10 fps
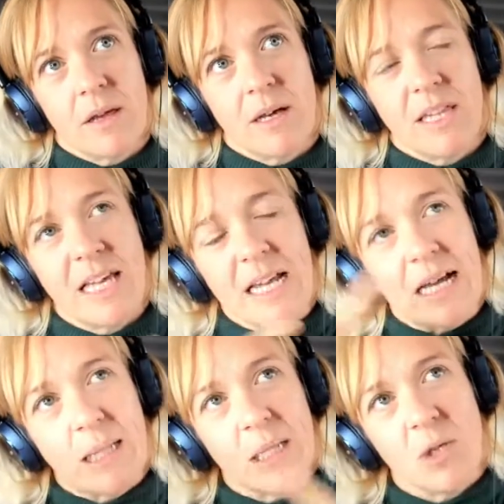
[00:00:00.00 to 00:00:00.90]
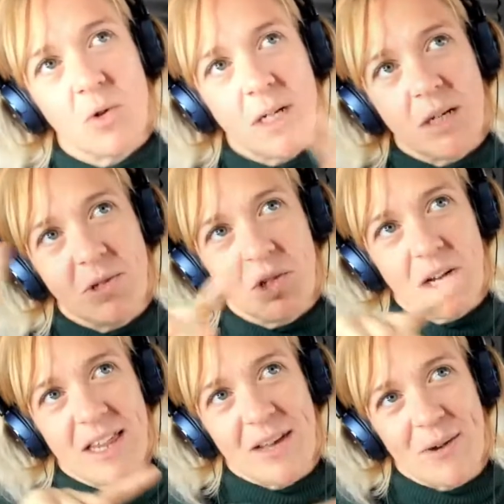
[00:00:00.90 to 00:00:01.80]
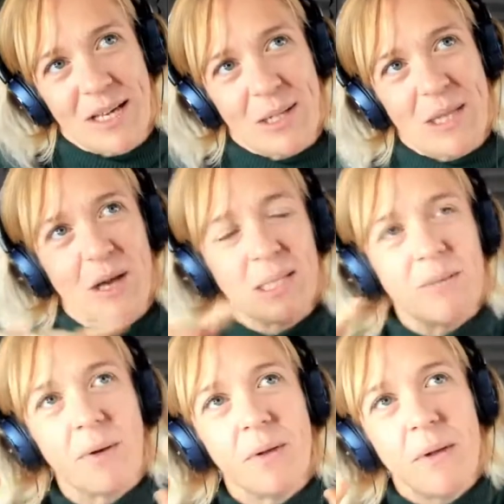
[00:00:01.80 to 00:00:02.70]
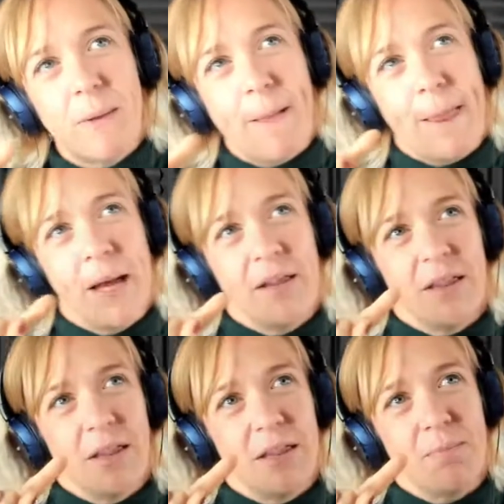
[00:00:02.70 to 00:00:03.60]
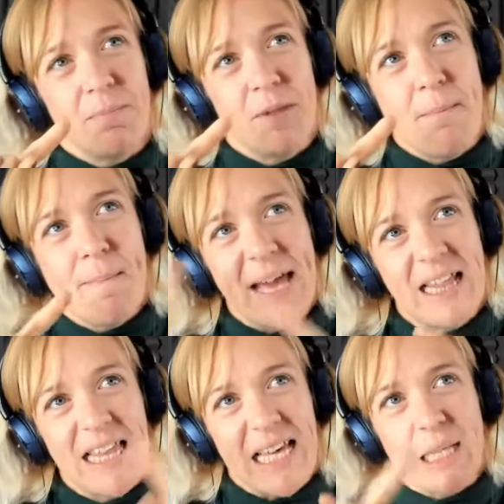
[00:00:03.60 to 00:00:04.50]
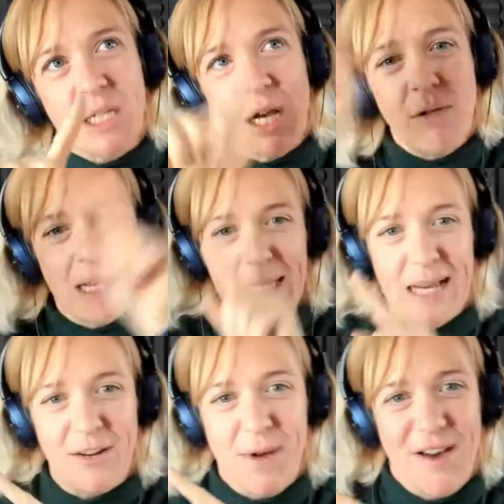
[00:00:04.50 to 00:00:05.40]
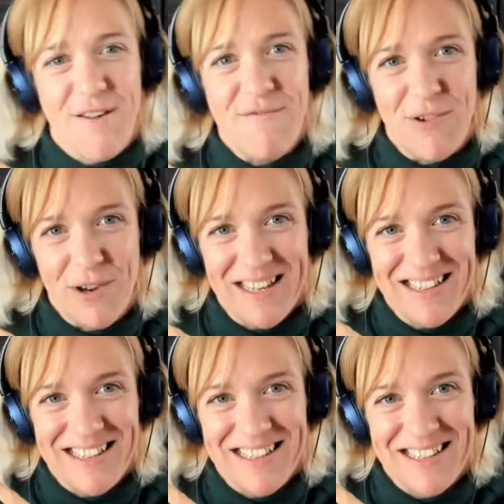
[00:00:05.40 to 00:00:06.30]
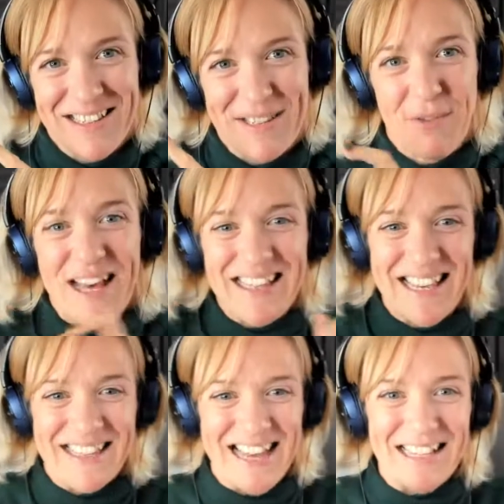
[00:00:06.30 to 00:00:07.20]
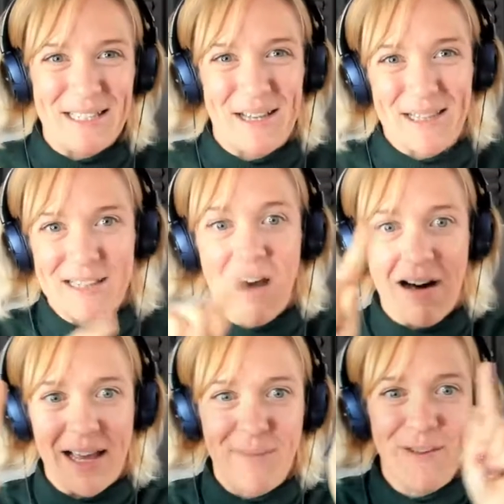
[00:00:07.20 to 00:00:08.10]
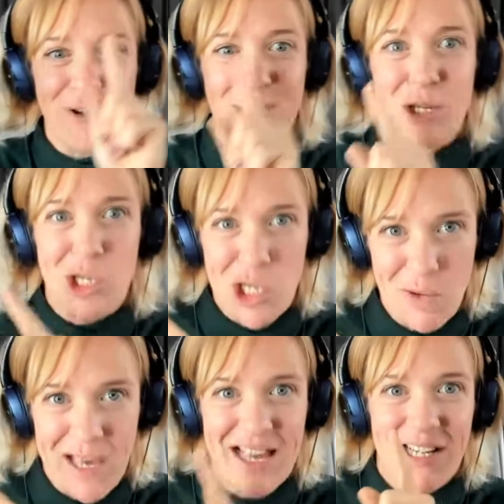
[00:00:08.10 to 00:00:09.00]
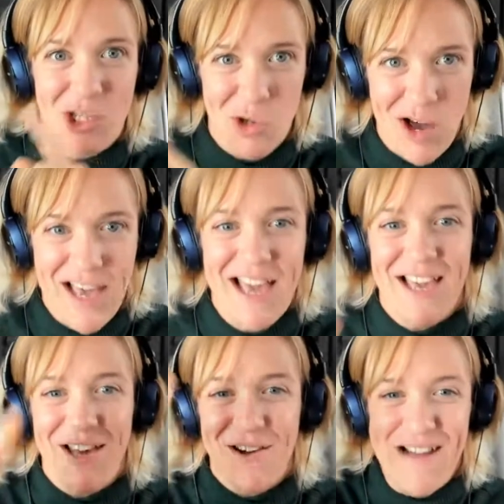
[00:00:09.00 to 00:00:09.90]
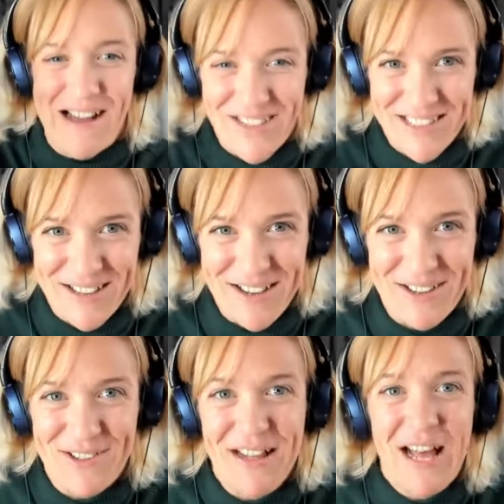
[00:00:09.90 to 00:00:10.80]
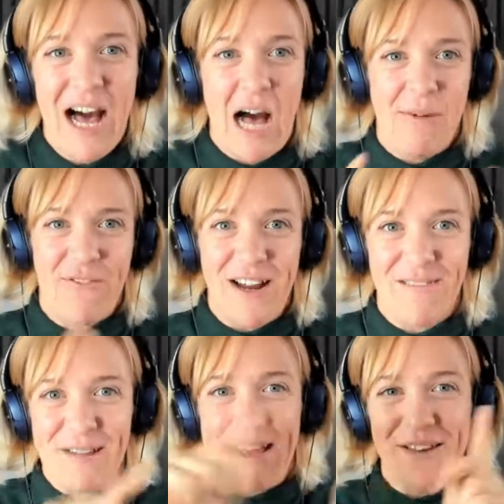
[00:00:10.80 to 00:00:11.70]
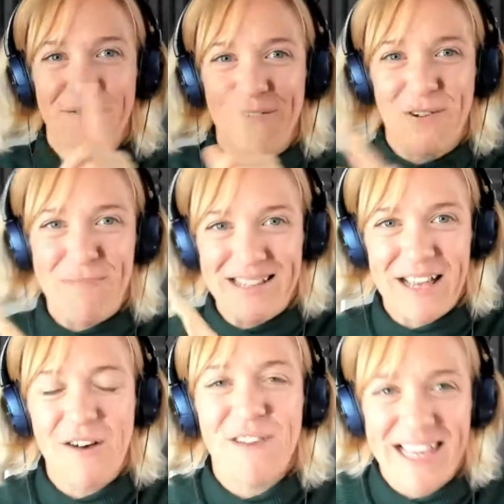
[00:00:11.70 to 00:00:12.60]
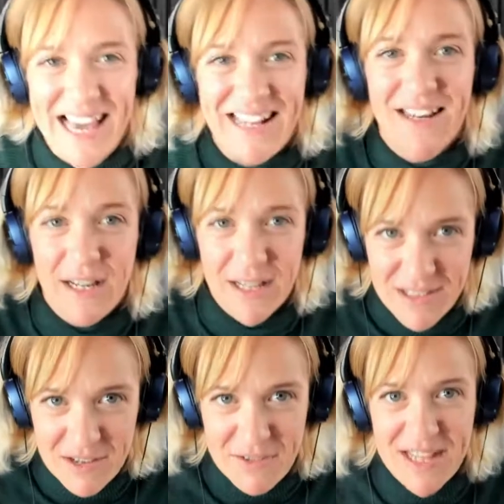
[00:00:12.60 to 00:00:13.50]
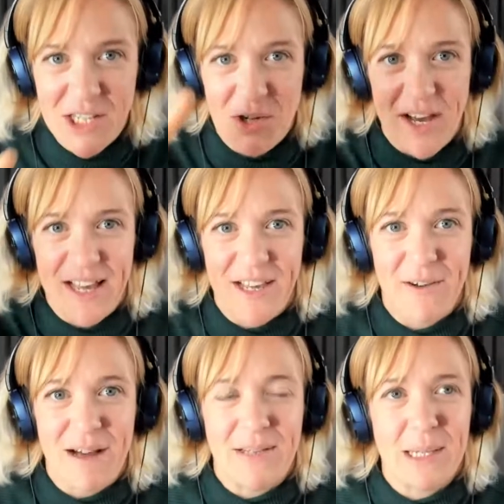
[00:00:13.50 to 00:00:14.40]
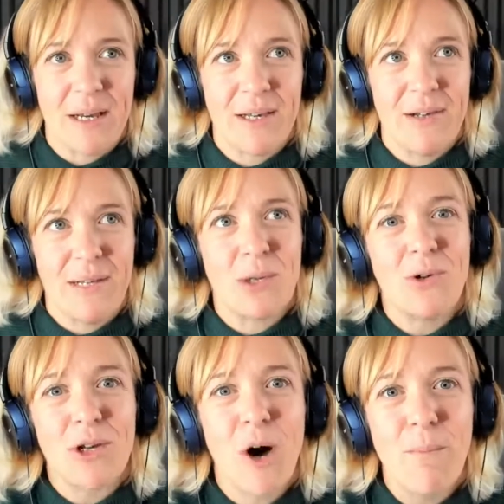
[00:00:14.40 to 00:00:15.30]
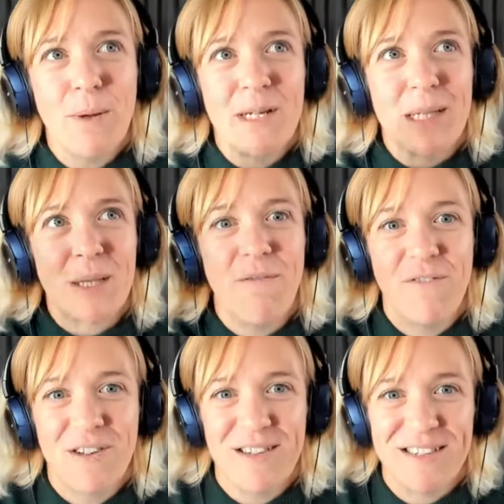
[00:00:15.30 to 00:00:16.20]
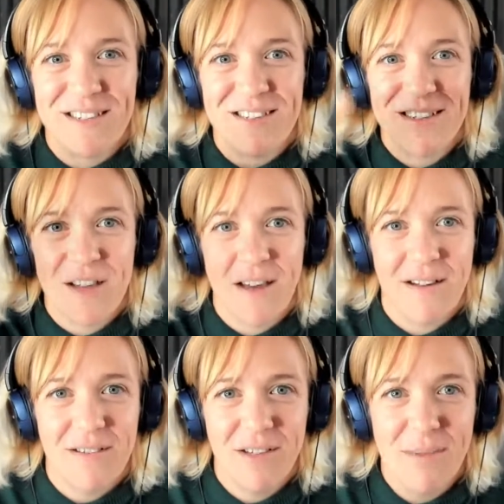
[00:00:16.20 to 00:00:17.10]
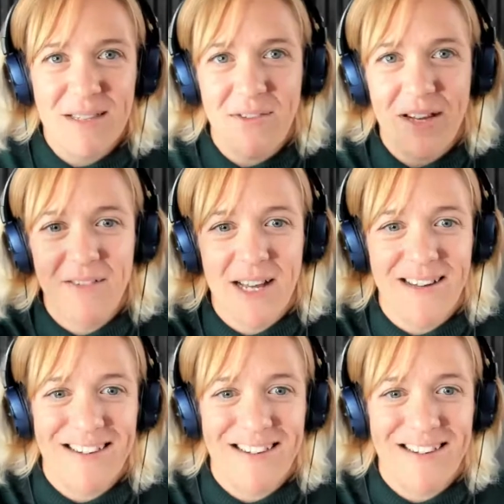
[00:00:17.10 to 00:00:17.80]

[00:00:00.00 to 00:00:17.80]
I think in answer to your question, I'm just trying to think where you started, but the, the main thing is I don't like the sound of my own voice. So that take that's time. You've got to do it and try it and go around the cycle. I'm afraid I'm going to make a fool of myself again. Do it and try it and go around the cycle. It's called a competence confidence cycle. You must have heard of that.